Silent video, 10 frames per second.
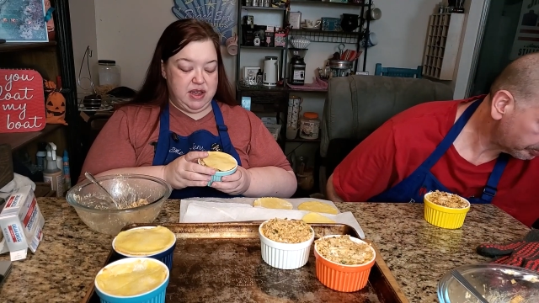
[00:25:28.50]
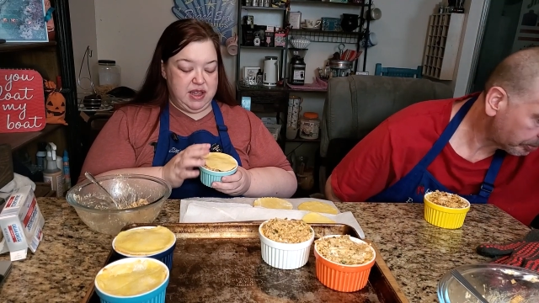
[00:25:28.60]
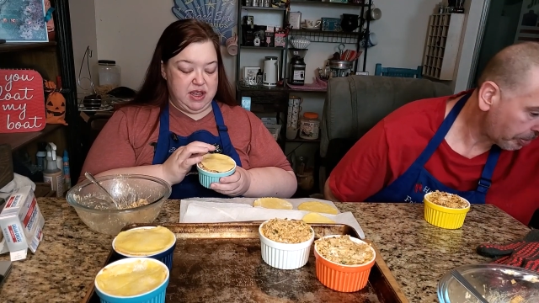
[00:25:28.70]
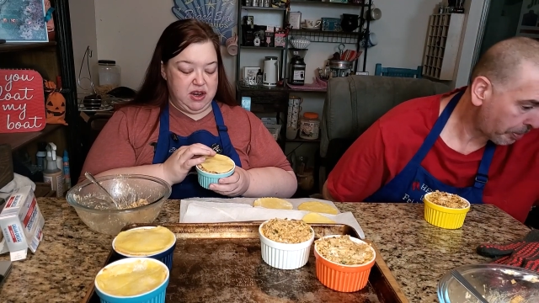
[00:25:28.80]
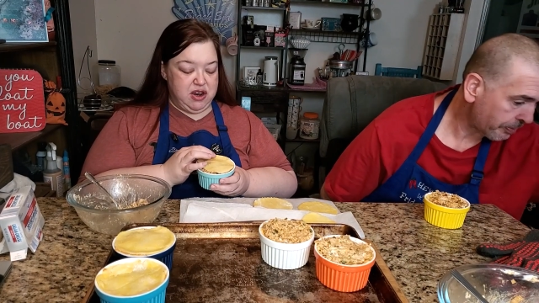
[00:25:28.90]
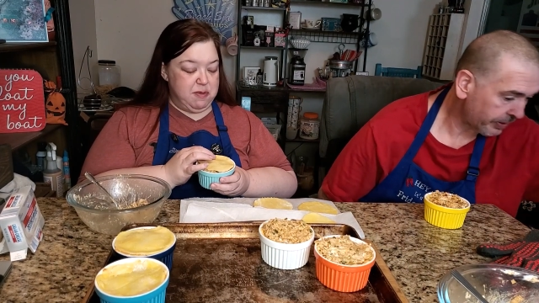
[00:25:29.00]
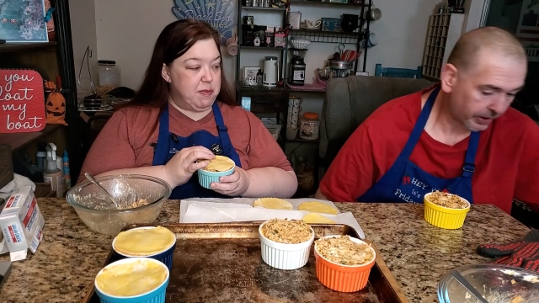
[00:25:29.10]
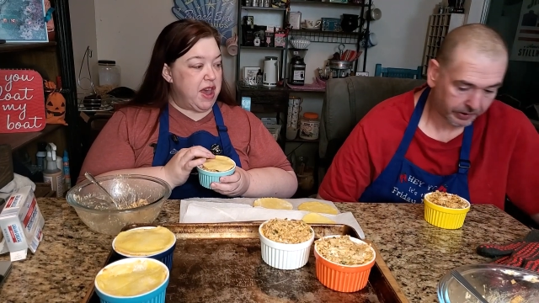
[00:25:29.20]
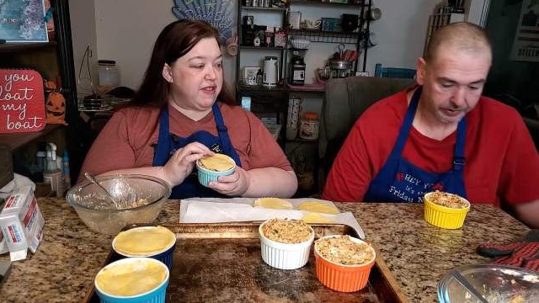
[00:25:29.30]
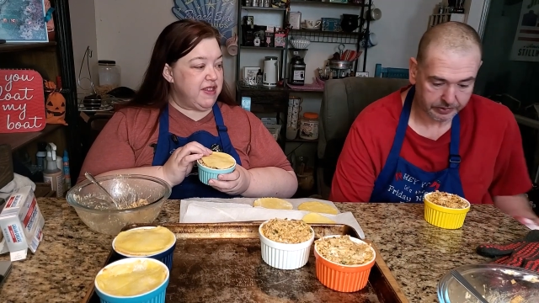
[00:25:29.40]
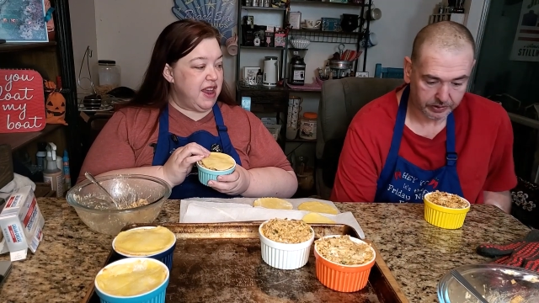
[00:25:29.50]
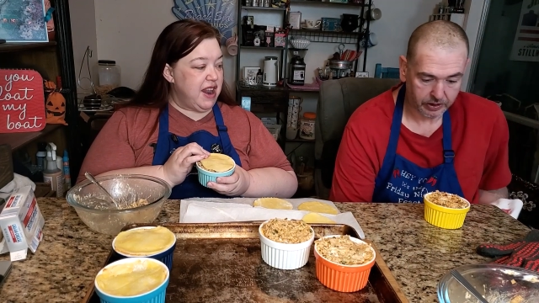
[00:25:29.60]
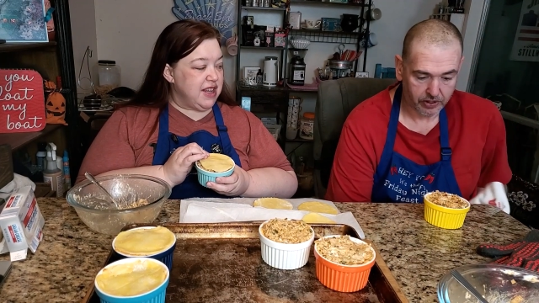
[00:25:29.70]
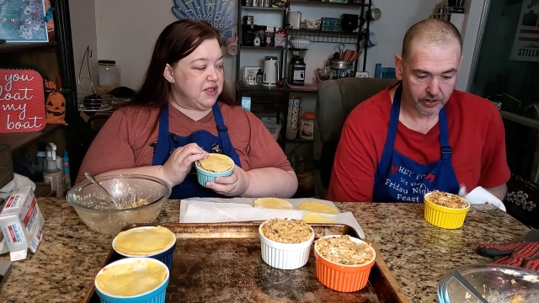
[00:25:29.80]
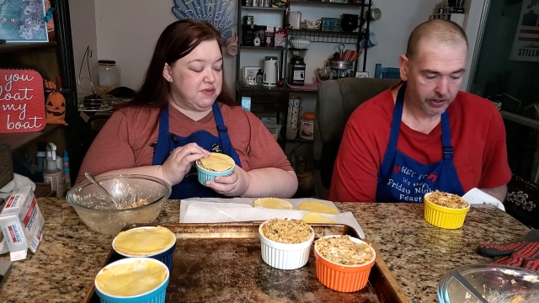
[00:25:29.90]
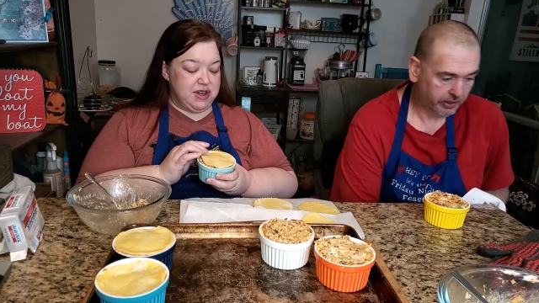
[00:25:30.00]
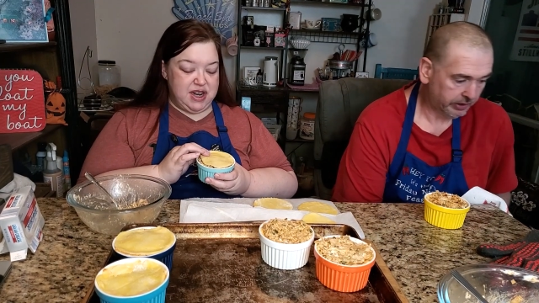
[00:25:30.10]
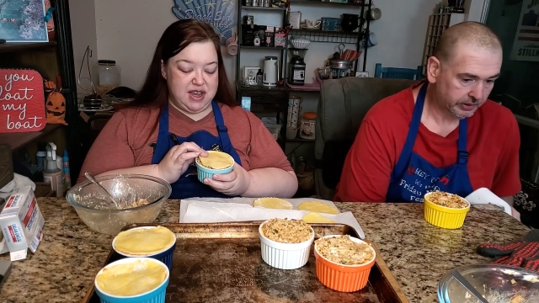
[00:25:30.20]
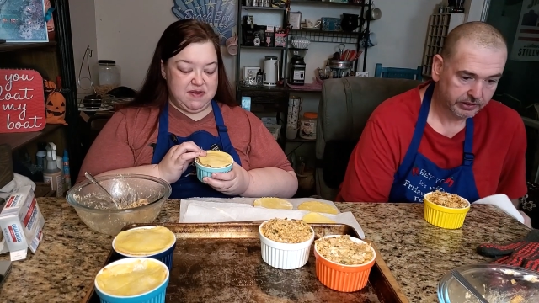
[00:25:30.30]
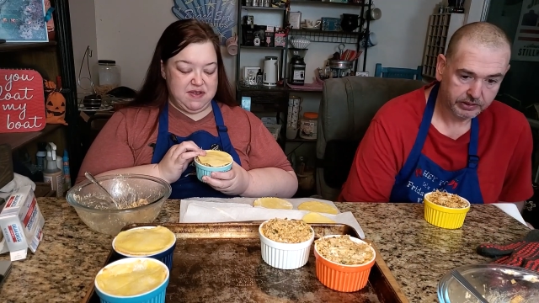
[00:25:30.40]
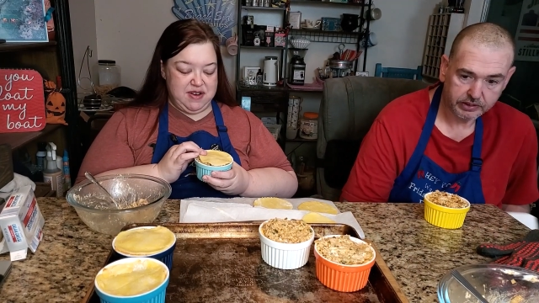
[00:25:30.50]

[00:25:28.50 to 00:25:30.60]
Speaker 1: and then you're gonna pat that last one down.